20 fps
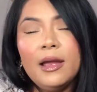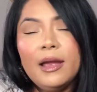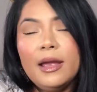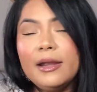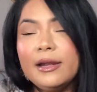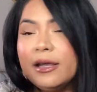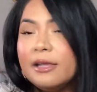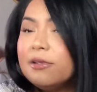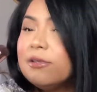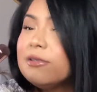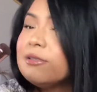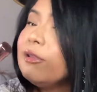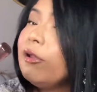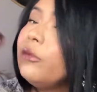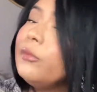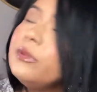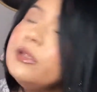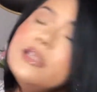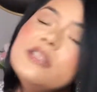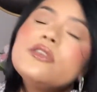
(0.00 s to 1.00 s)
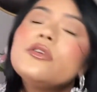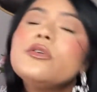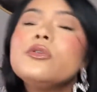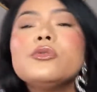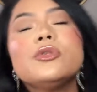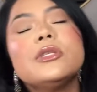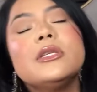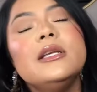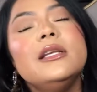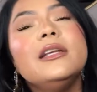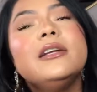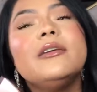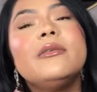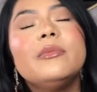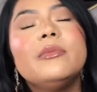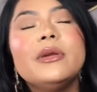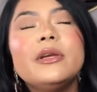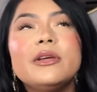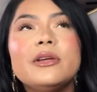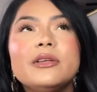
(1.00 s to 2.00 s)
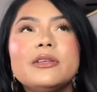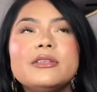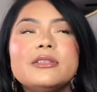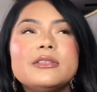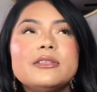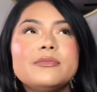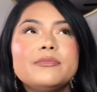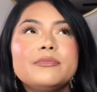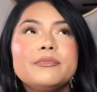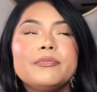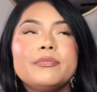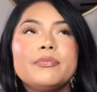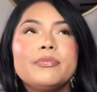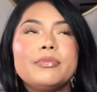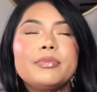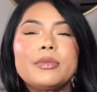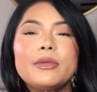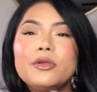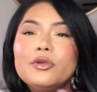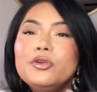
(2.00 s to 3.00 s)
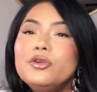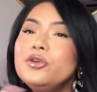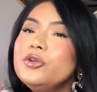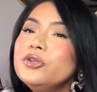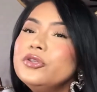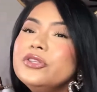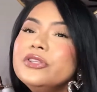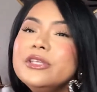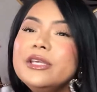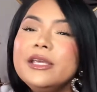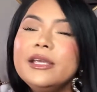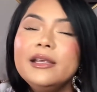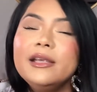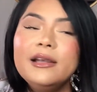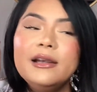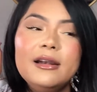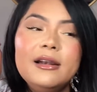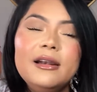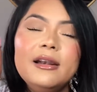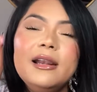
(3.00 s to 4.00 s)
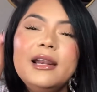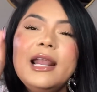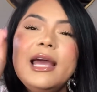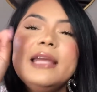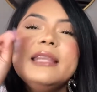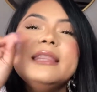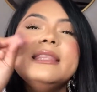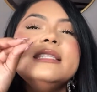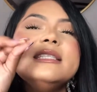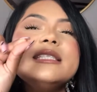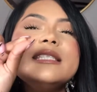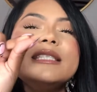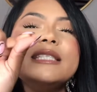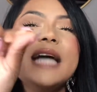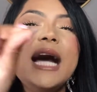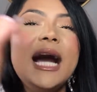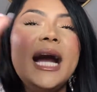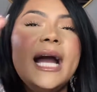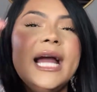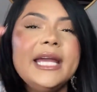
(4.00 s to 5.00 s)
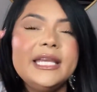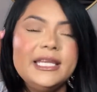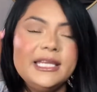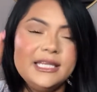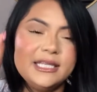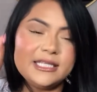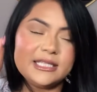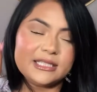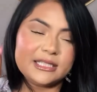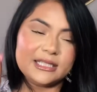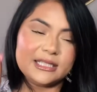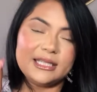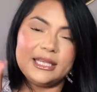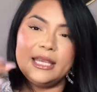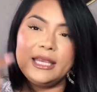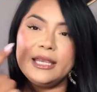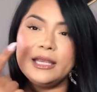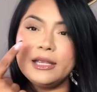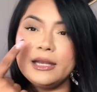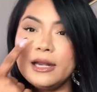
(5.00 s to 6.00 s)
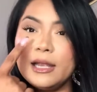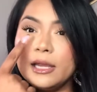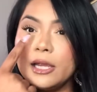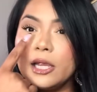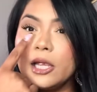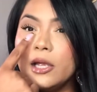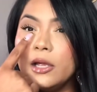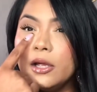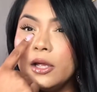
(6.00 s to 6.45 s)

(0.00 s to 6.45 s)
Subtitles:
And I just love this concealer because you just need like the tiniest thing, like